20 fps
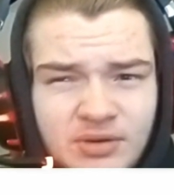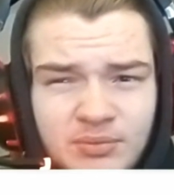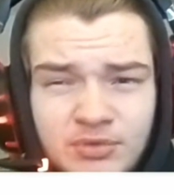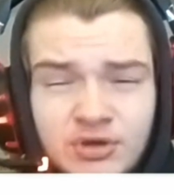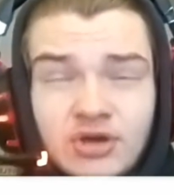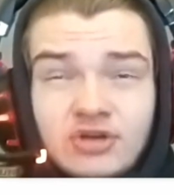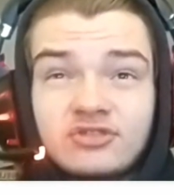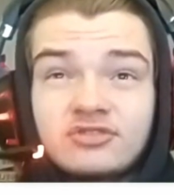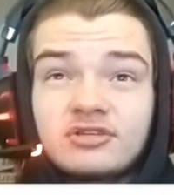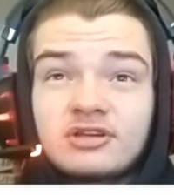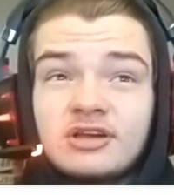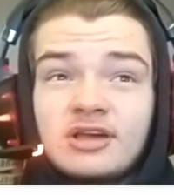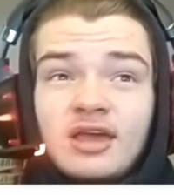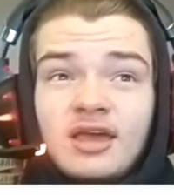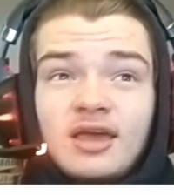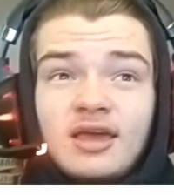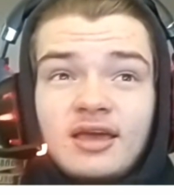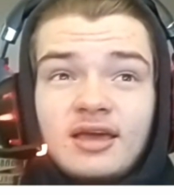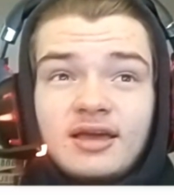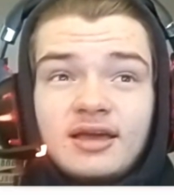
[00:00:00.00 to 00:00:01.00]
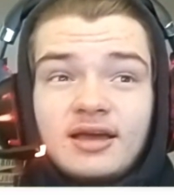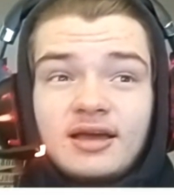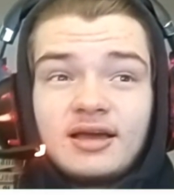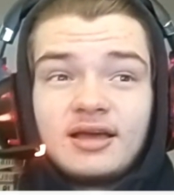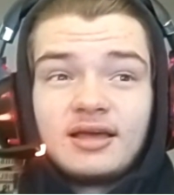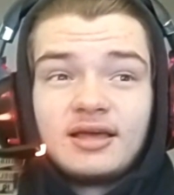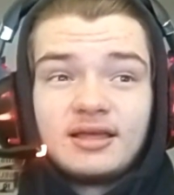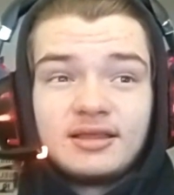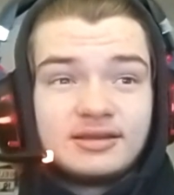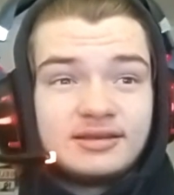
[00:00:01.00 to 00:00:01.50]
because
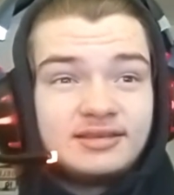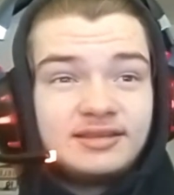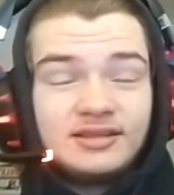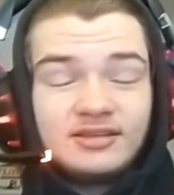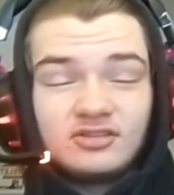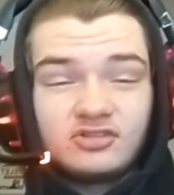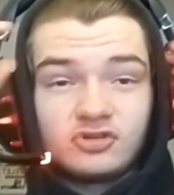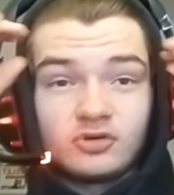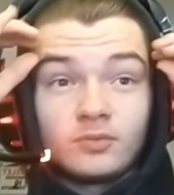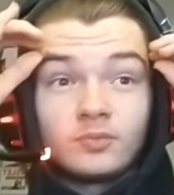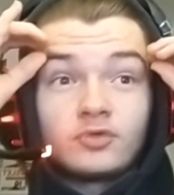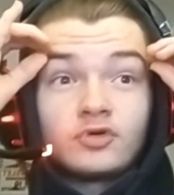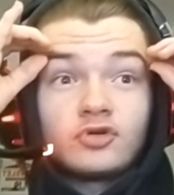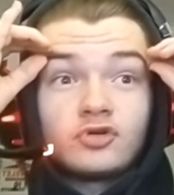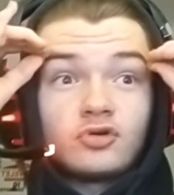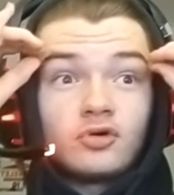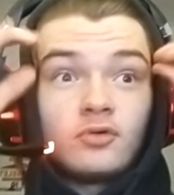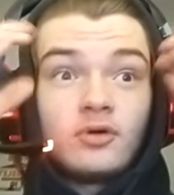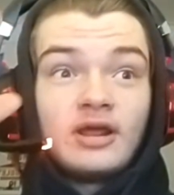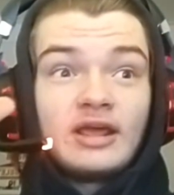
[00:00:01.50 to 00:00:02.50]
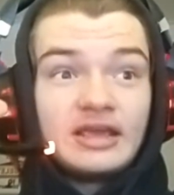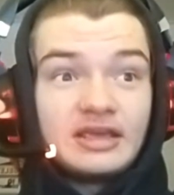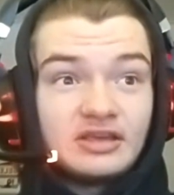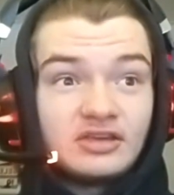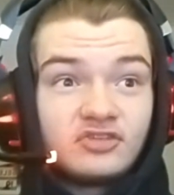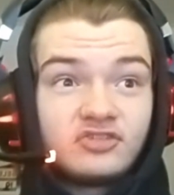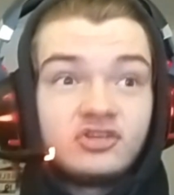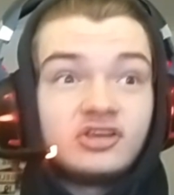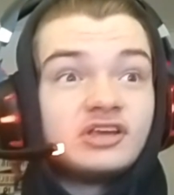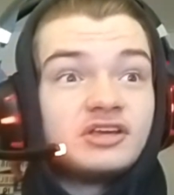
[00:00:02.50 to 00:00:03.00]
this is some
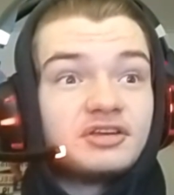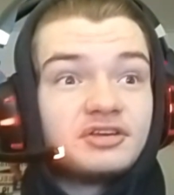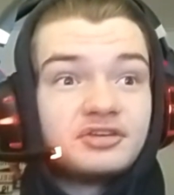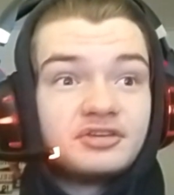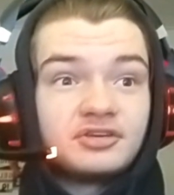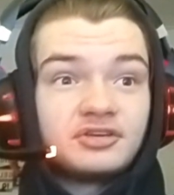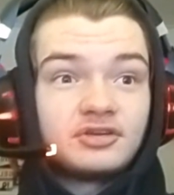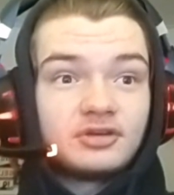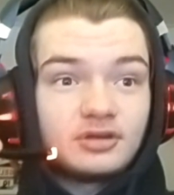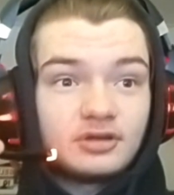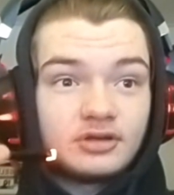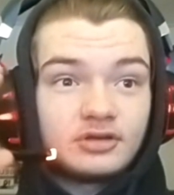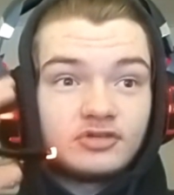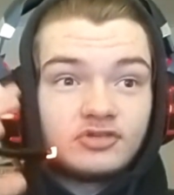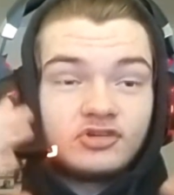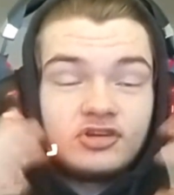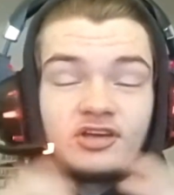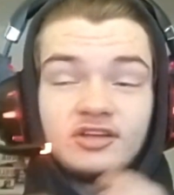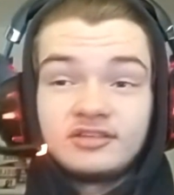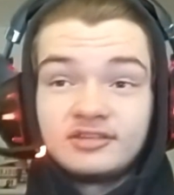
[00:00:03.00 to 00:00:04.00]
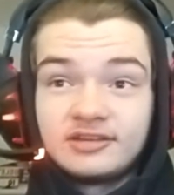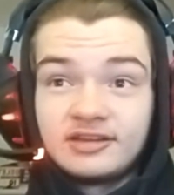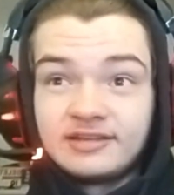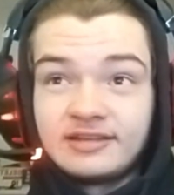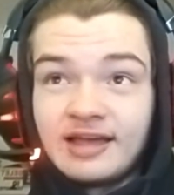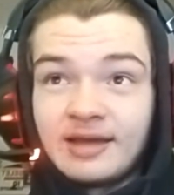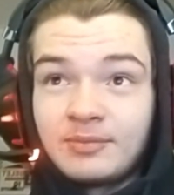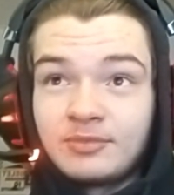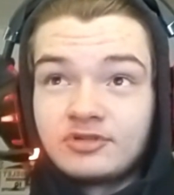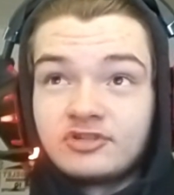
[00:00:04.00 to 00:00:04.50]
crazy shit
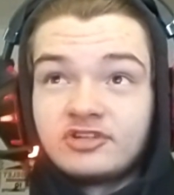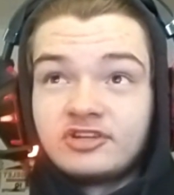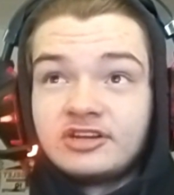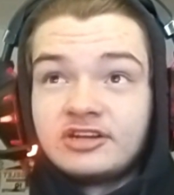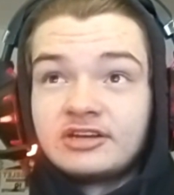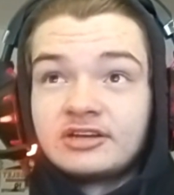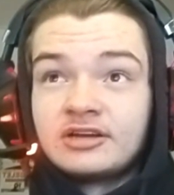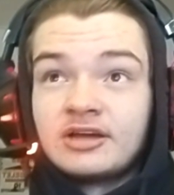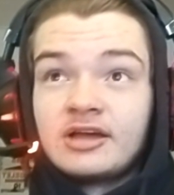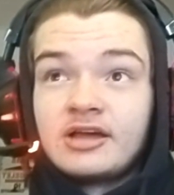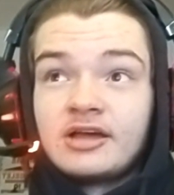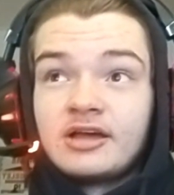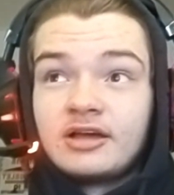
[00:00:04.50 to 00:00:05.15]
that happens here.